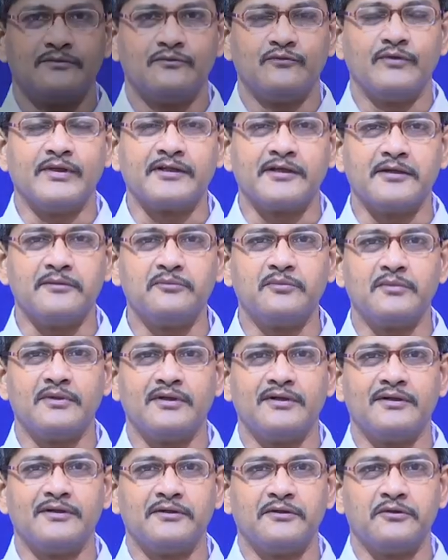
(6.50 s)
Welcome
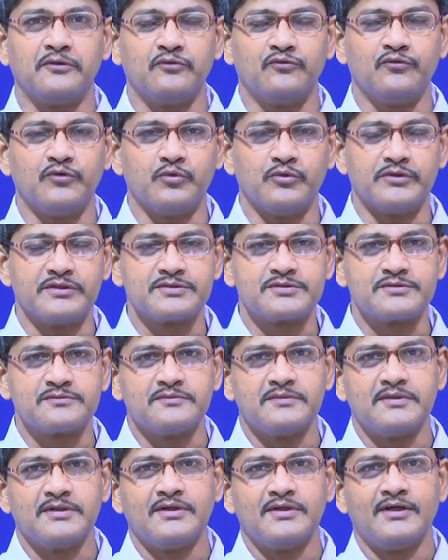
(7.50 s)
viewers.
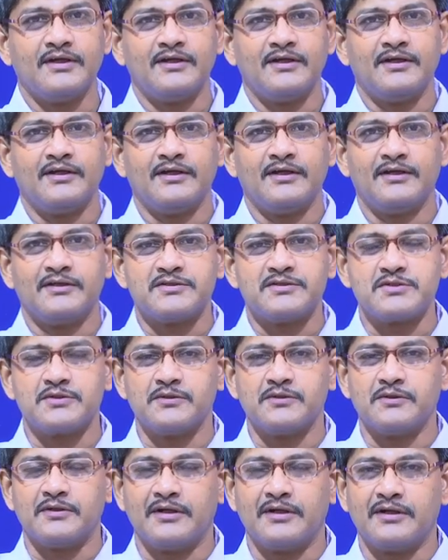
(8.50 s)
So,
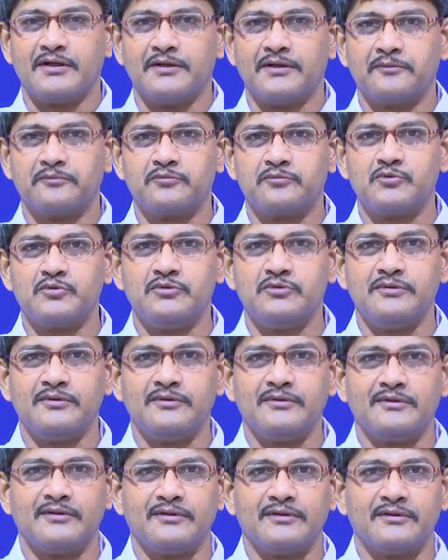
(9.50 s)

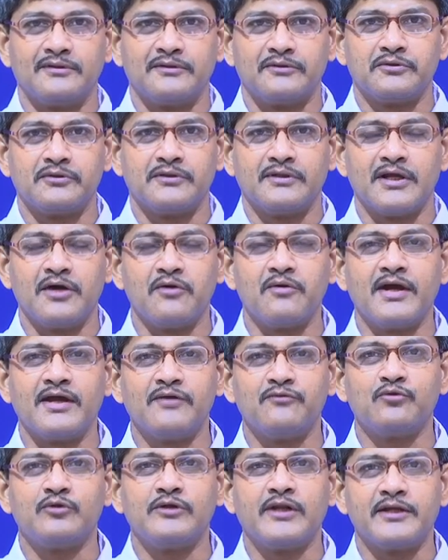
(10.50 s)
now I
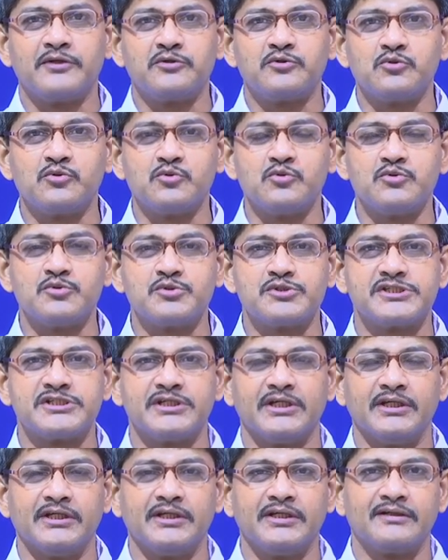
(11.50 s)
would like to
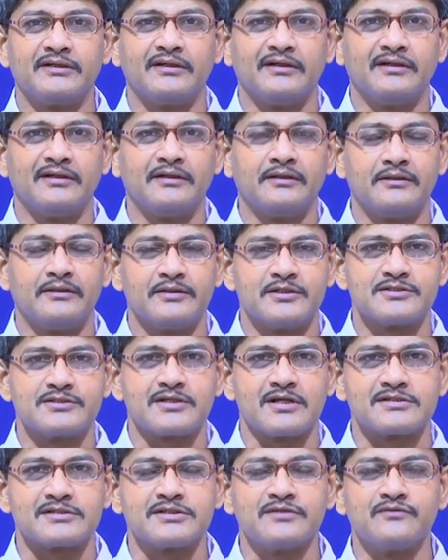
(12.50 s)
share a
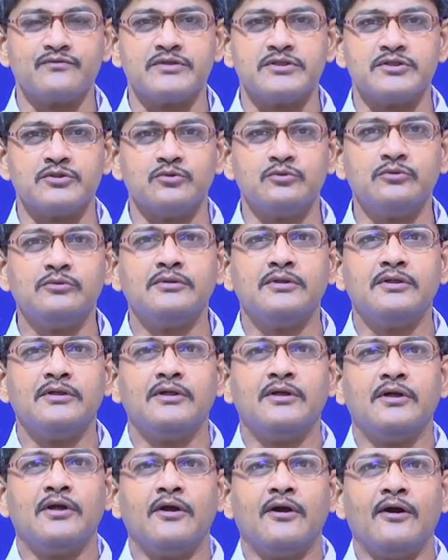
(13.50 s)
discussion with you
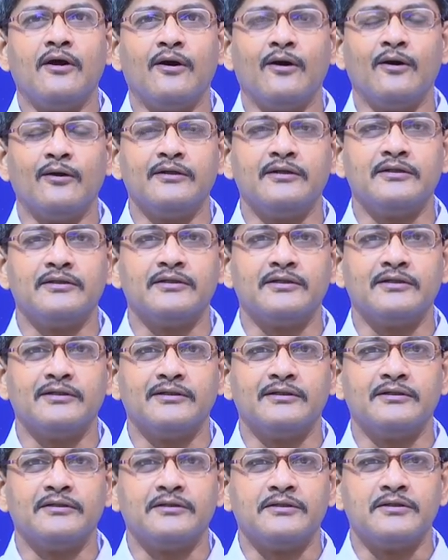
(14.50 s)
on
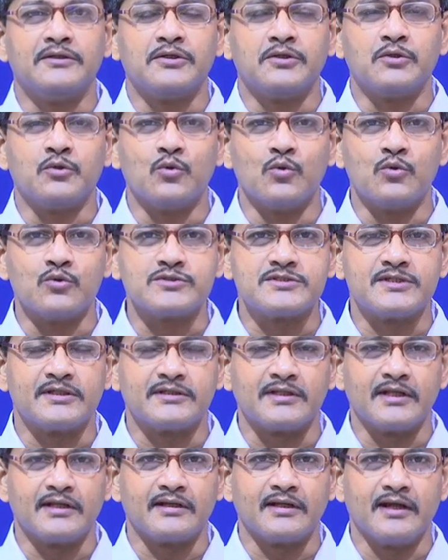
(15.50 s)
the course that
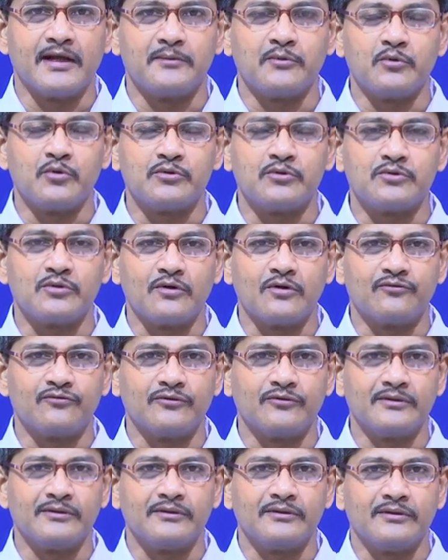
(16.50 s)
I am going to
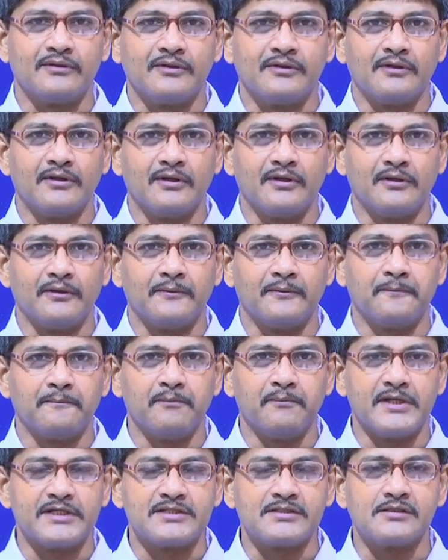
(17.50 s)
offer,
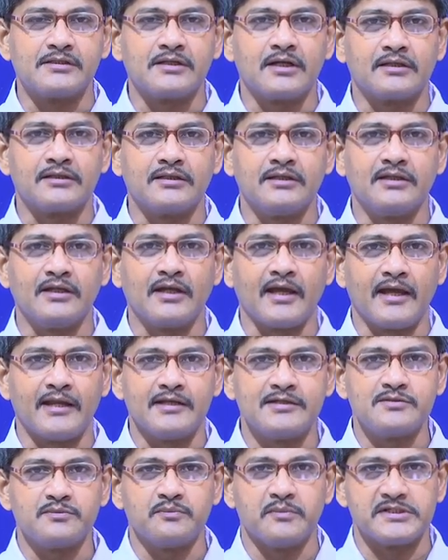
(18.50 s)
metal cutting
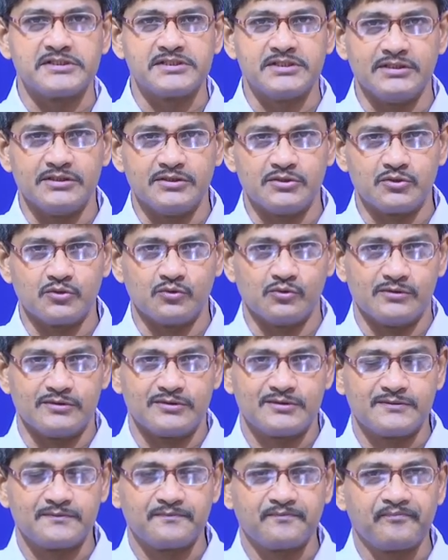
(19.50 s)
and machine
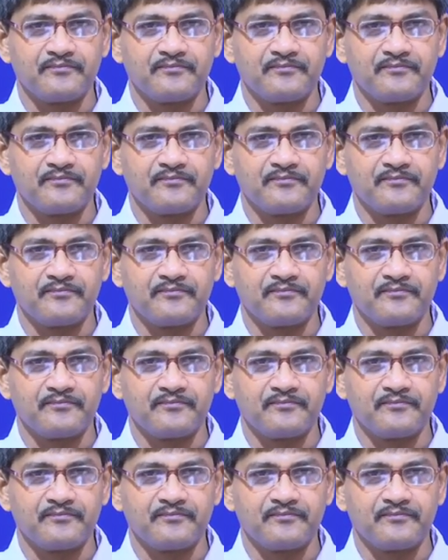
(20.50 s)
tools.